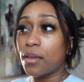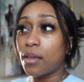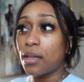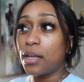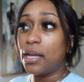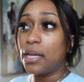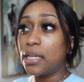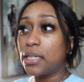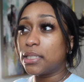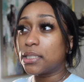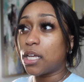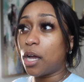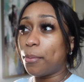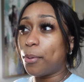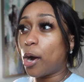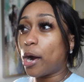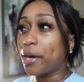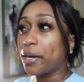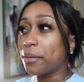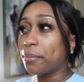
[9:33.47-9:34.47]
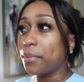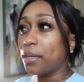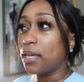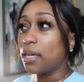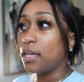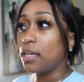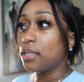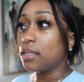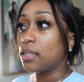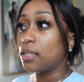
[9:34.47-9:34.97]
Cause a part of
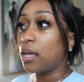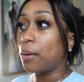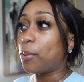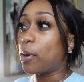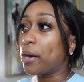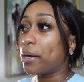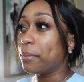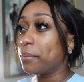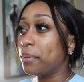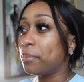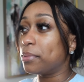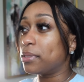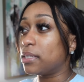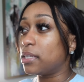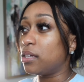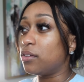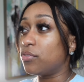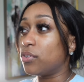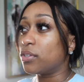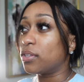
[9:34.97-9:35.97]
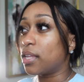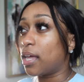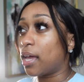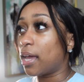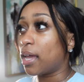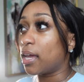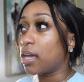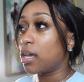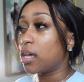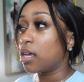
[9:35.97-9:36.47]
me, a part of me believe in
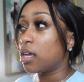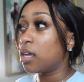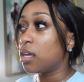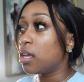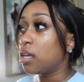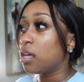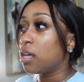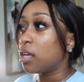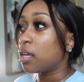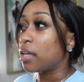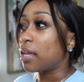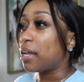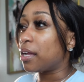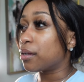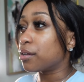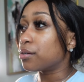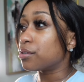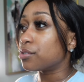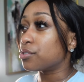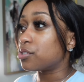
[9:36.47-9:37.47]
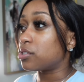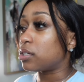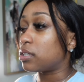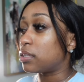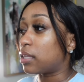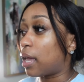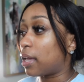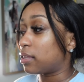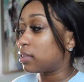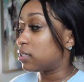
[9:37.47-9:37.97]
like energy,
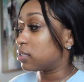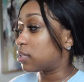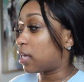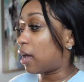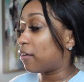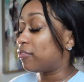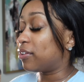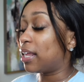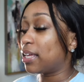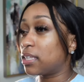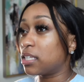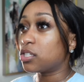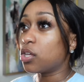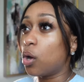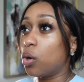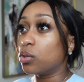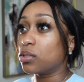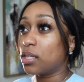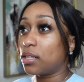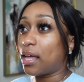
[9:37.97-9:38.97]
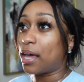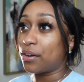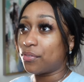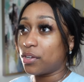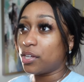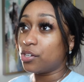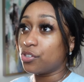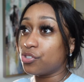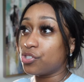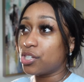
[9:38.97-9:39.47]
like this. I feel like this holds a lot of
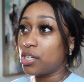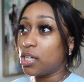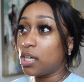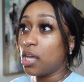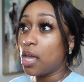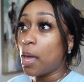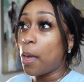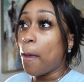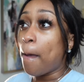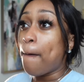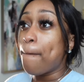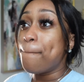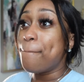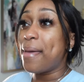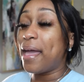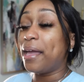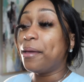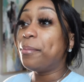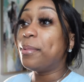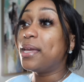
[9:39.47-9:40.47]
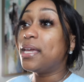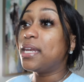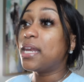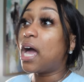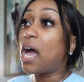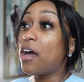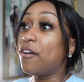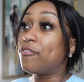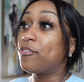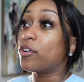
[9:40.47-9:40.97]
energy. Maybe
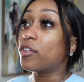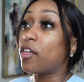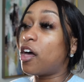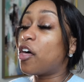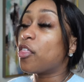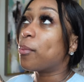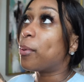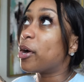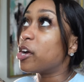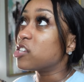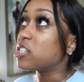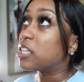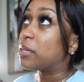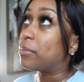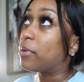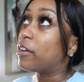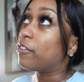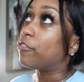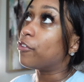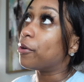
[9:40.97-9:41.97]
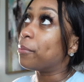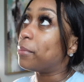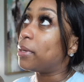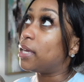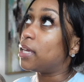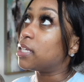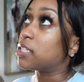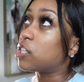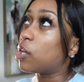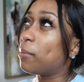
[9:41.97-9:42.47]
not for the other person, but for
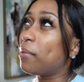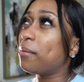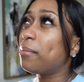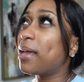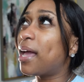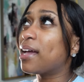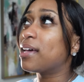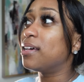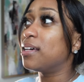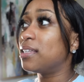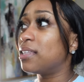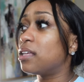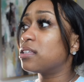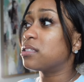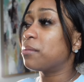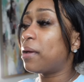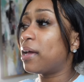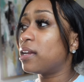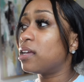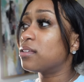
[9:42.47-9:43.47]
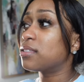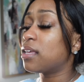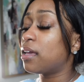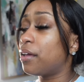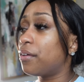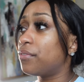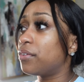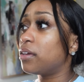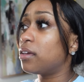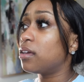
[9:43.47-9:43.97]
me. So maybe I could let somebody else
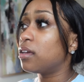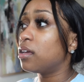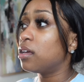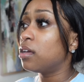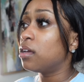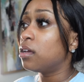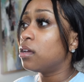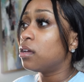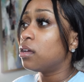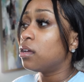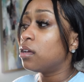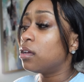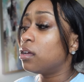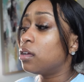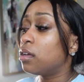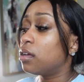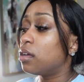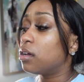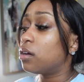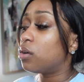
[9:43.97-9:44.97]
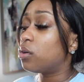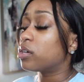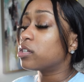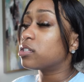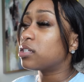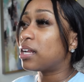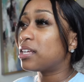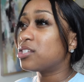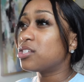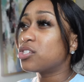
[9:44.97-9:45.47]
have it, or
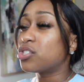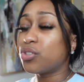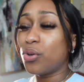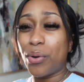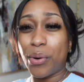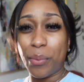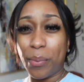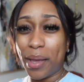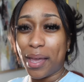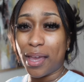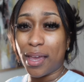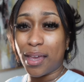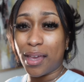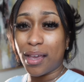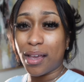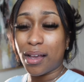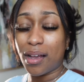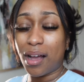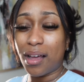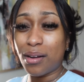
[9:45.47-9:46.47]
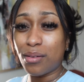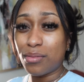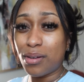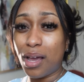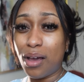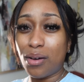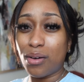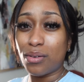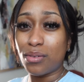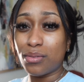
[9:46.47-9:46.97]
should I just throw it away? I don't
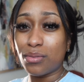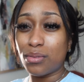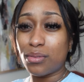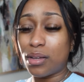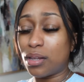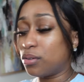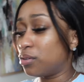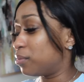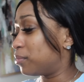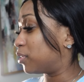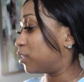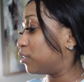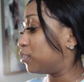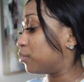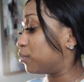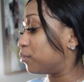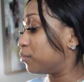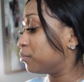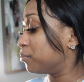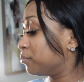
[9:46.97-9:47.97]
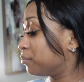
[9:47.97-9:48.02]
know. I don't know what to do.